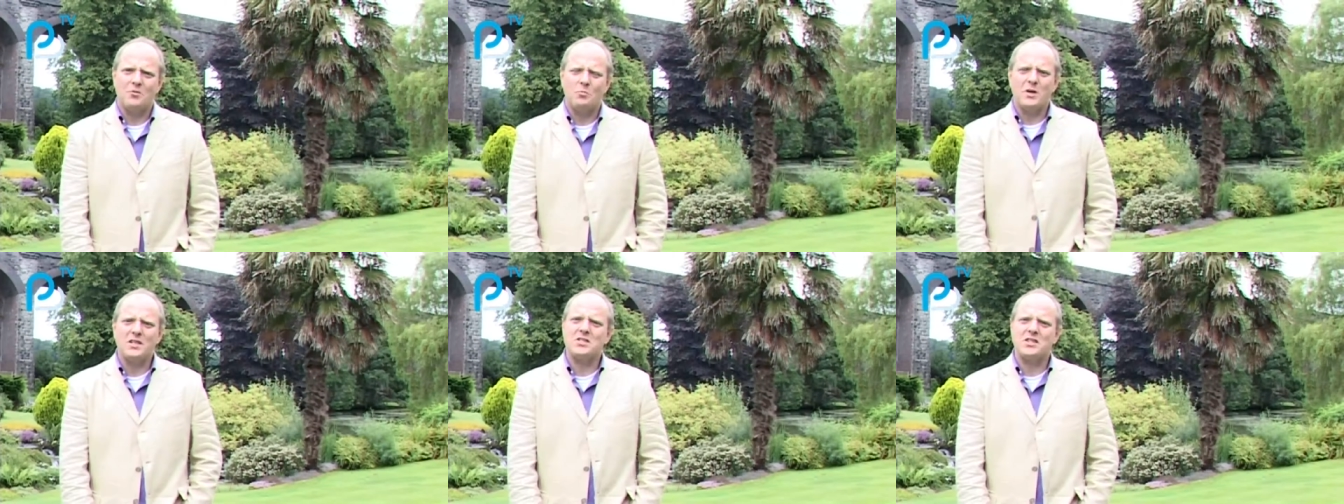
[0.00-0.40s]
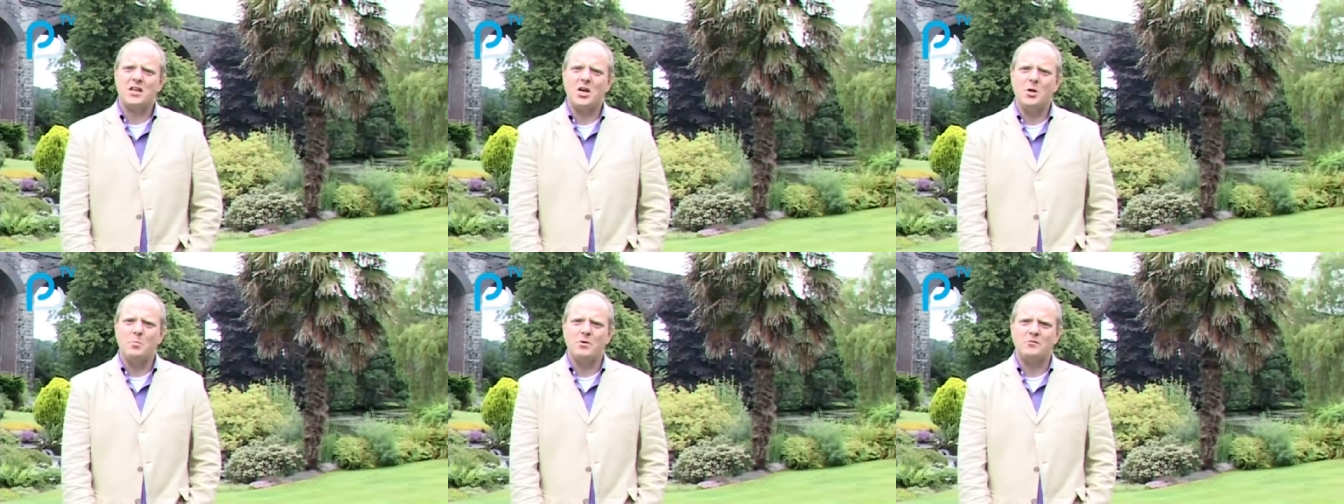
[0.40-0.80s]
once the
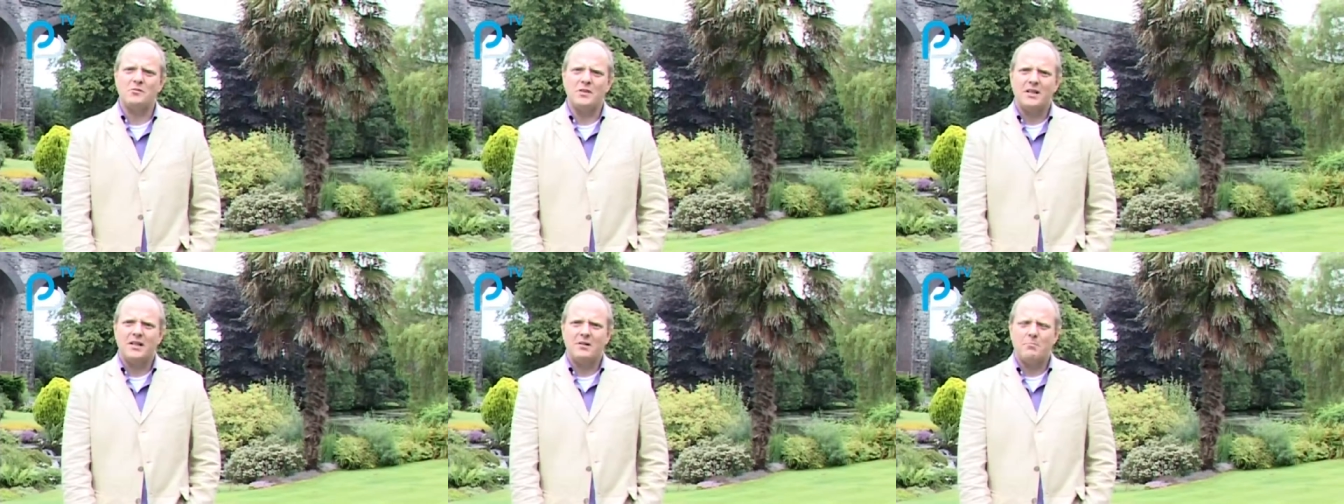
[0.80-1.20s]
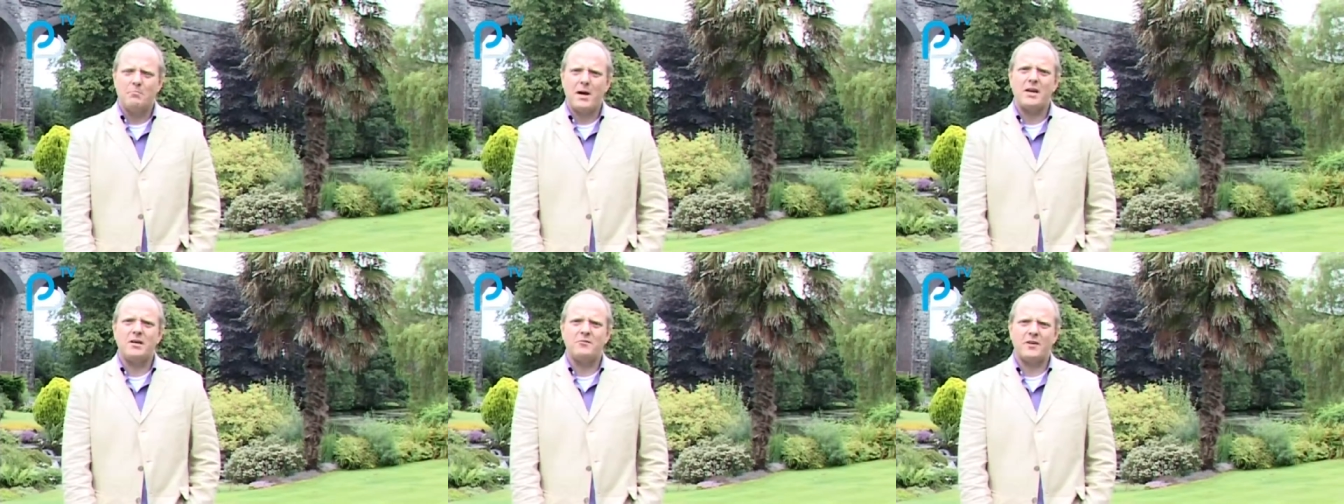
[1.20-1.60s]
home of
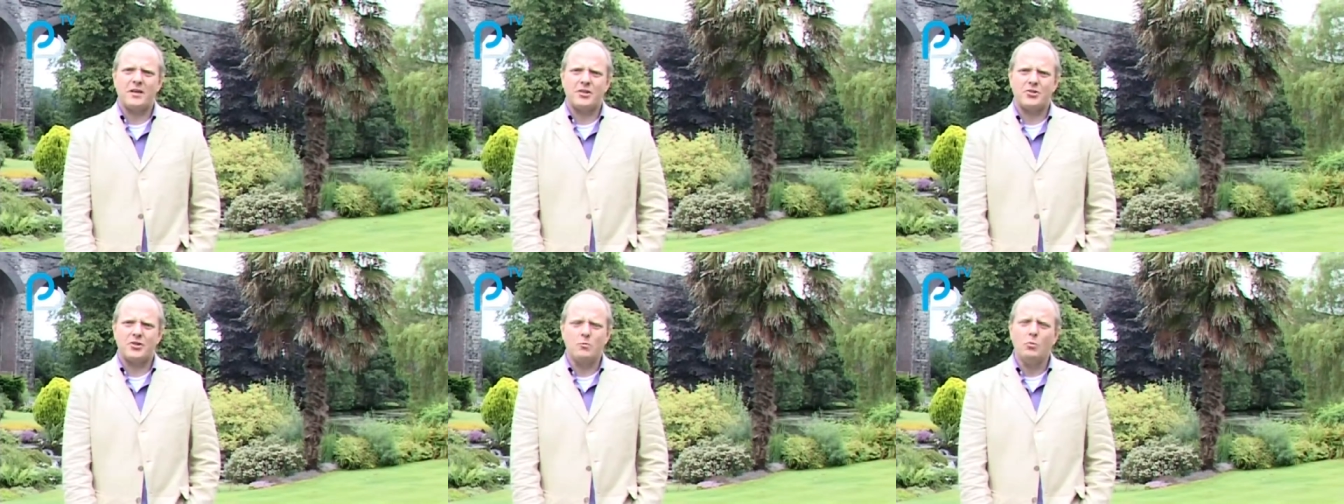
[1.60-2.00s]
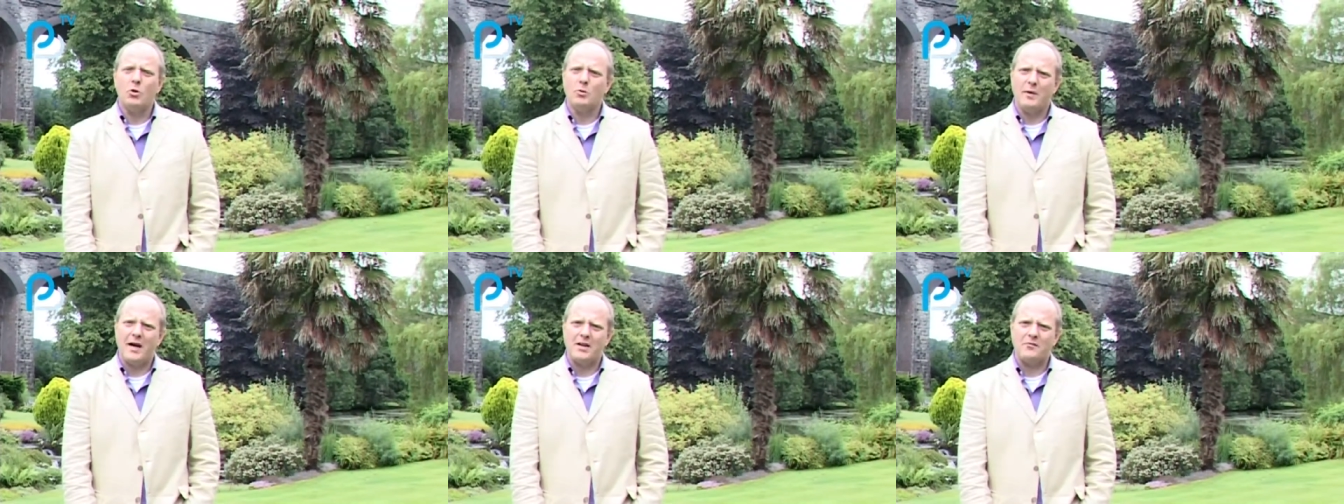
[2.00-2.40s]
manufacturing,
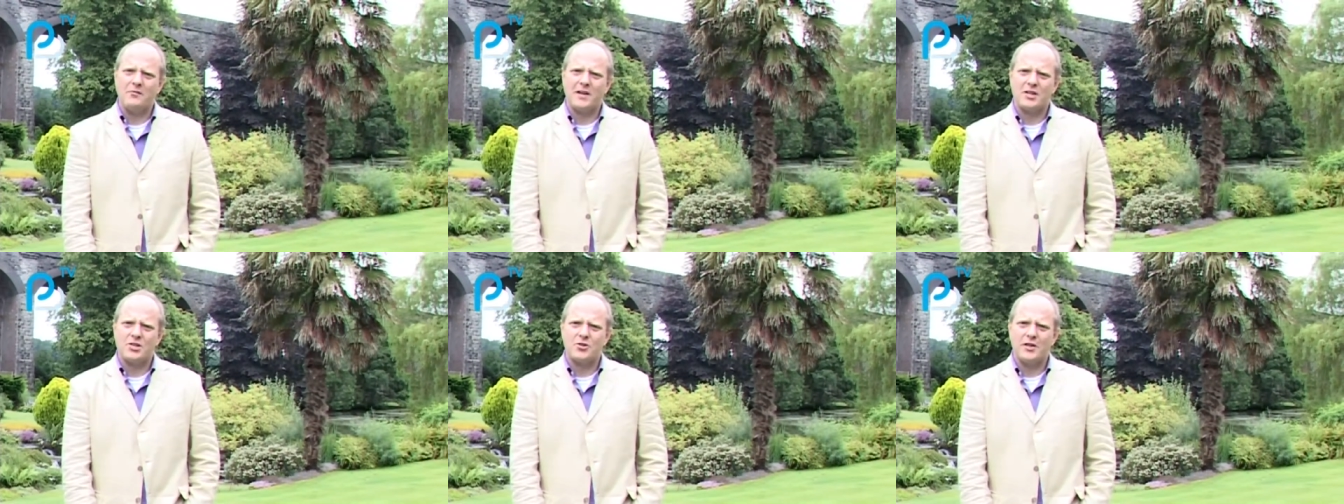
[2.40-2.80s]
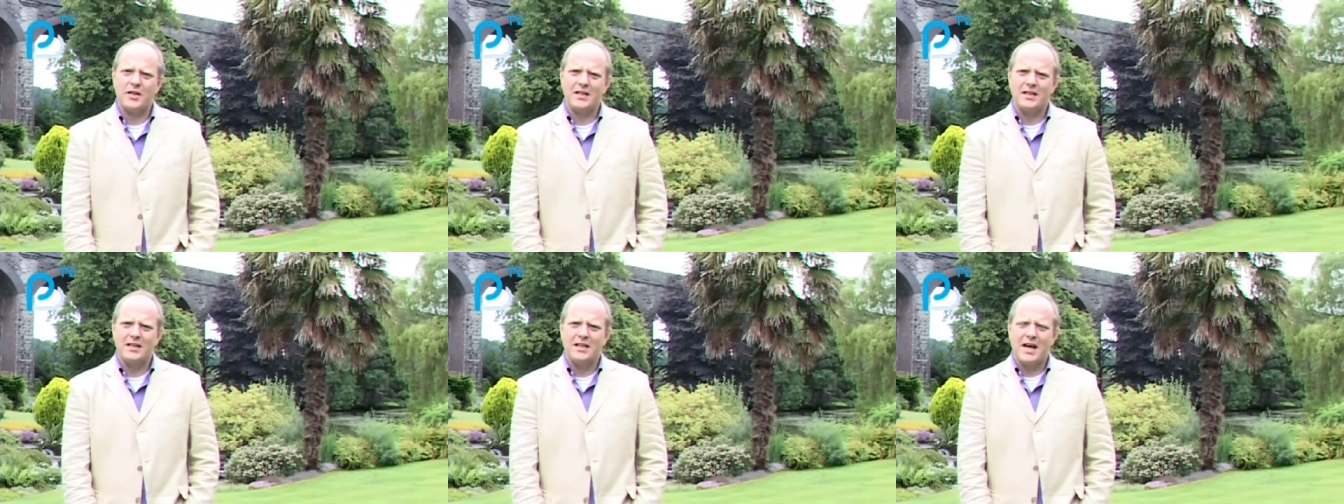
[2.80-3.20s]
wool
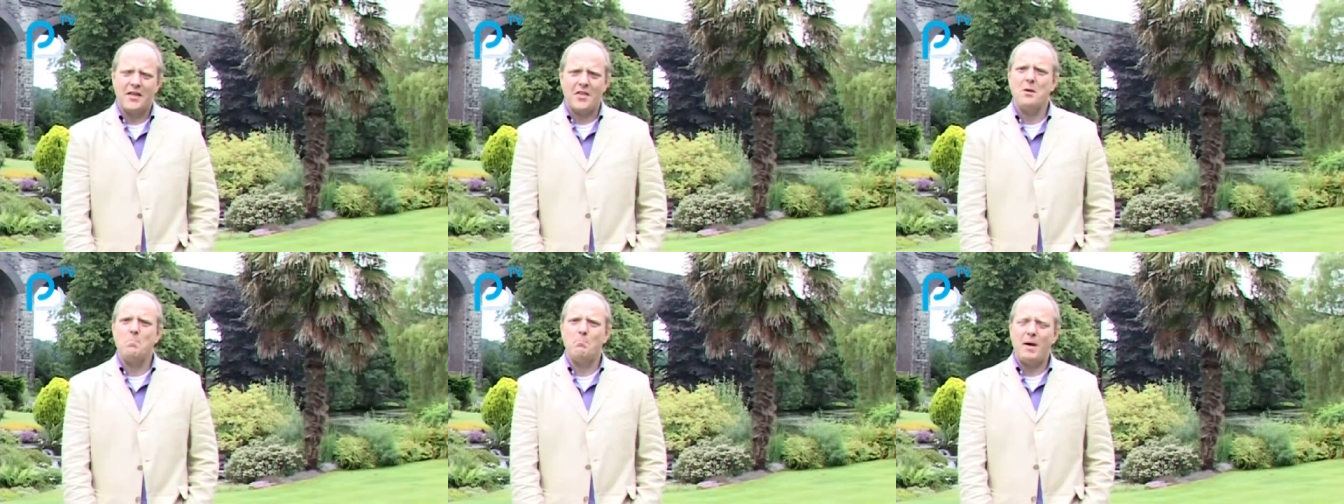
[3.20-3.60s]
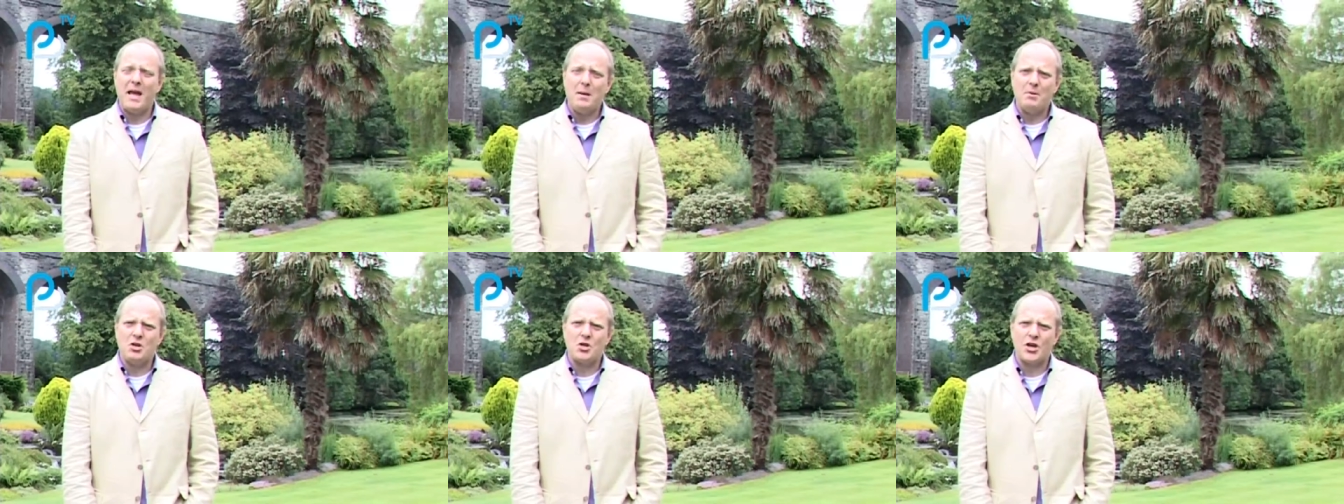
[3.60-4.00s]
manufacturing, and then
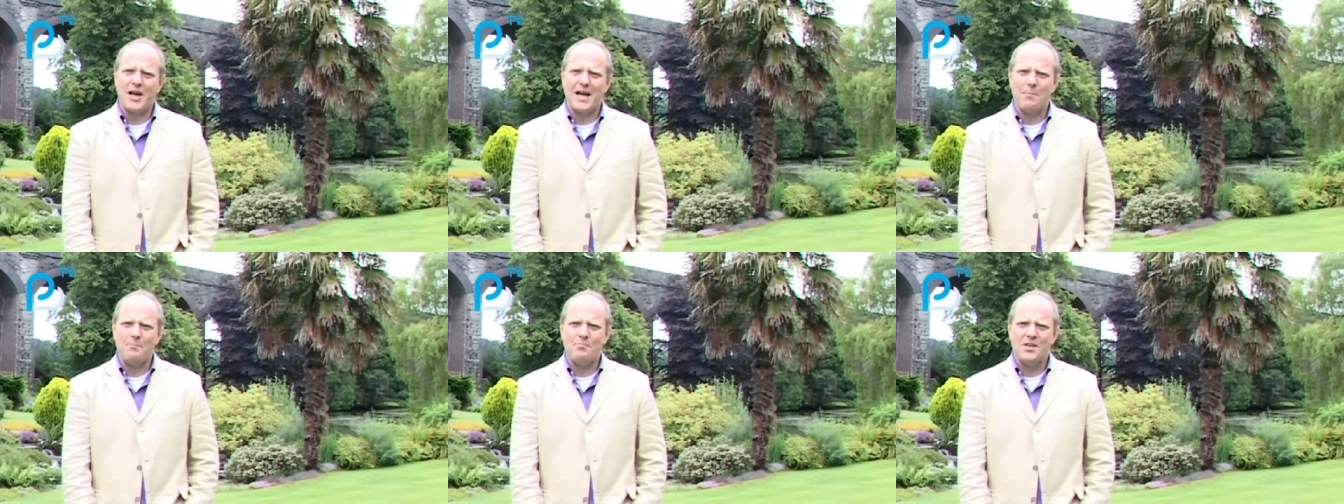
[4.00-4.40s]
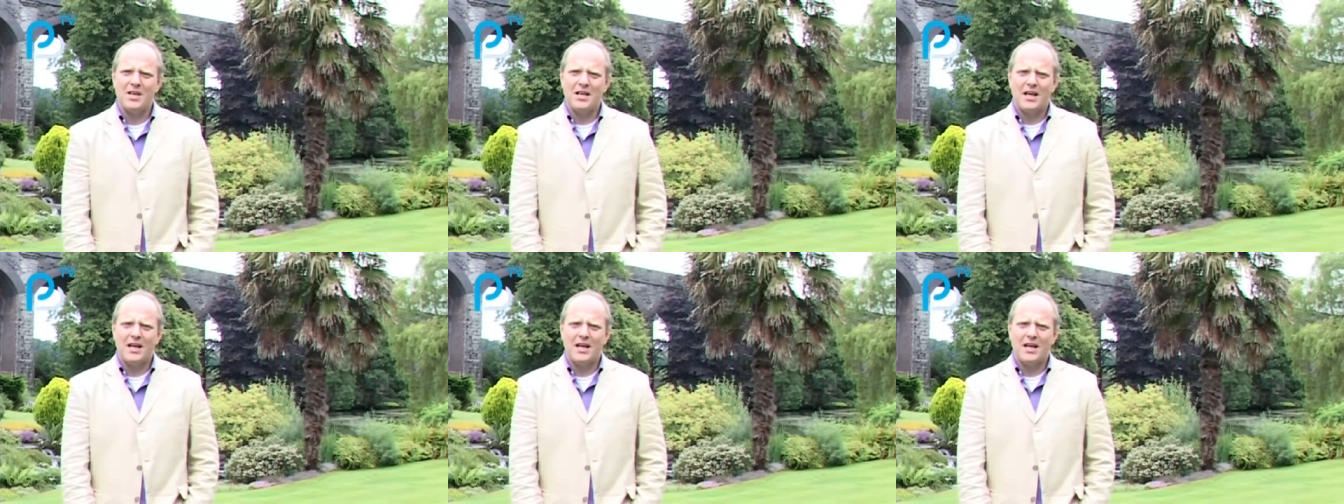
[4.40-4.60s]
Babycham,